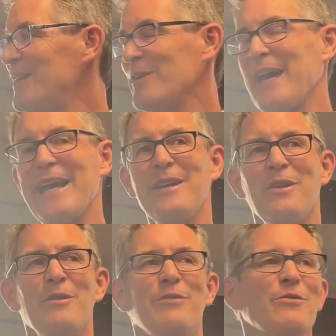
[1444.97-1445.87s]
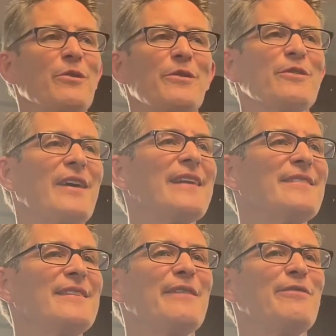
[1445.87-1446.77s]
Kind of go through. And there's lots
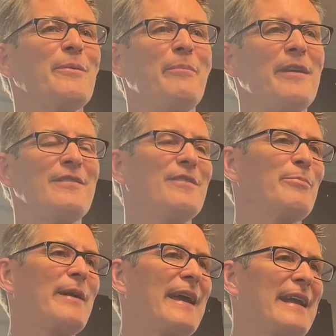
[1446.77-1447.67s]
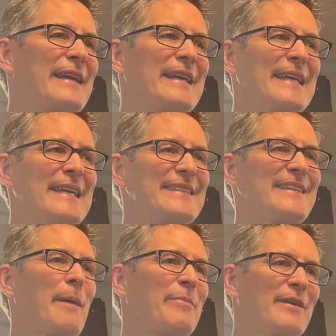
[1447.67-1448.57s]
of different business planning
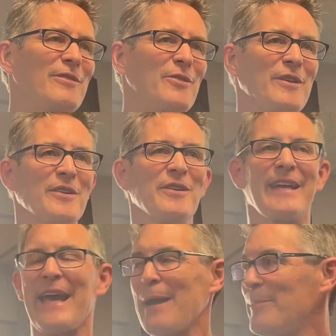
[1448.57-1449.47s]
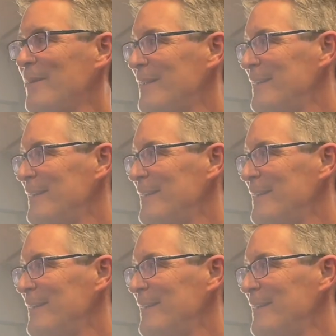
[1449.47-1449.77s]
templates you can look at, but